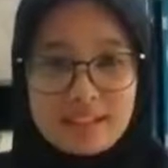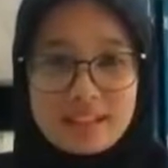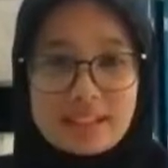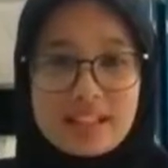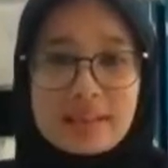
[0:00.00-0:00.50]

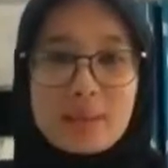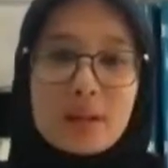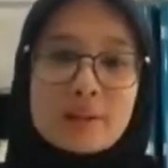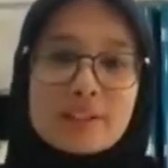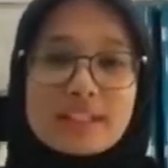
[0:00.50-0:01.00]
The name
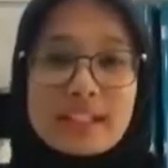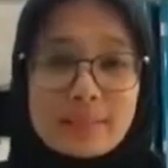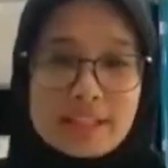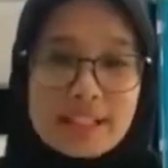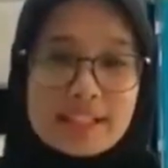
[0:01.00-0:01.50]
of the
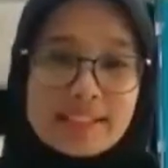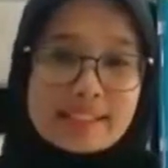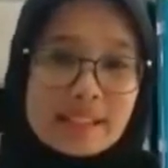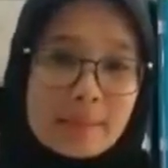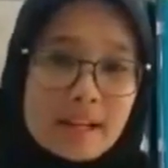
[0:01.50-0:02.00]
replicant is
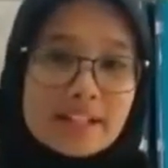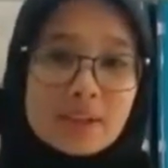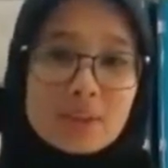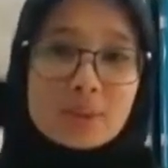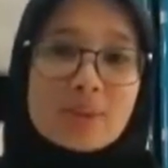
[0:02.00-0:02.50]
gigabyte
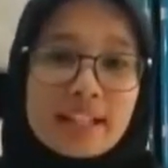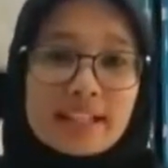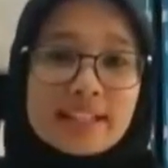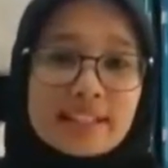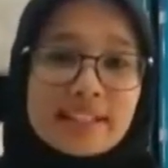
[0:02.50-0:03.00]

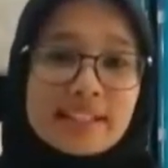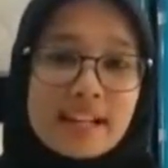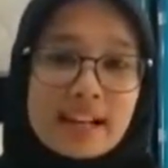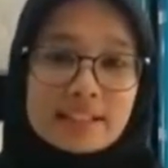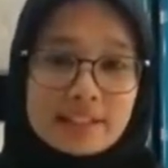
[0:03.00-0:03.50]
210
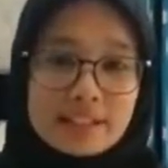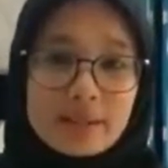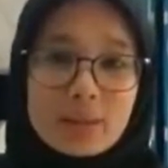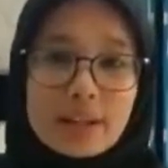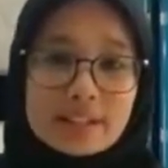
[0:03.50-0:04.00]
DDR3
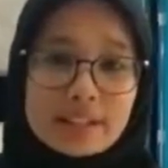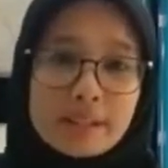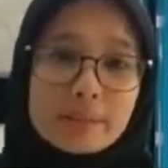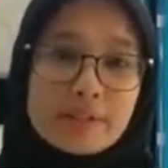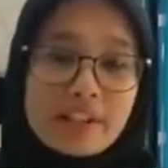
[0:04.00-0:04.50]
1 gig
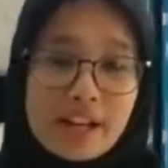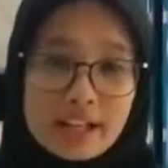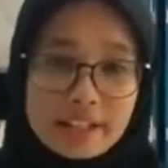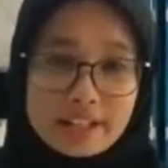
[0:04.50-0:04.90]
DDR.